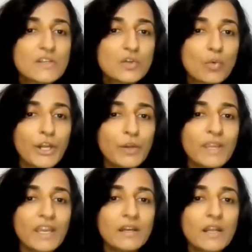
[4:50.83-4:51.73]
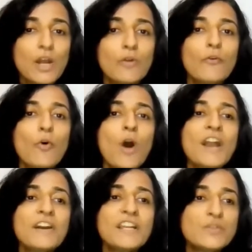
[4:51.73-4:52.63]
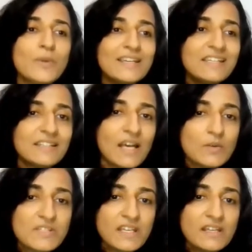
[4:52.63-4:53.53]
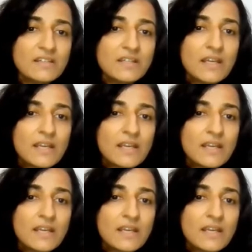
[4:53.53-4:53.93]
So what do you get? 420,000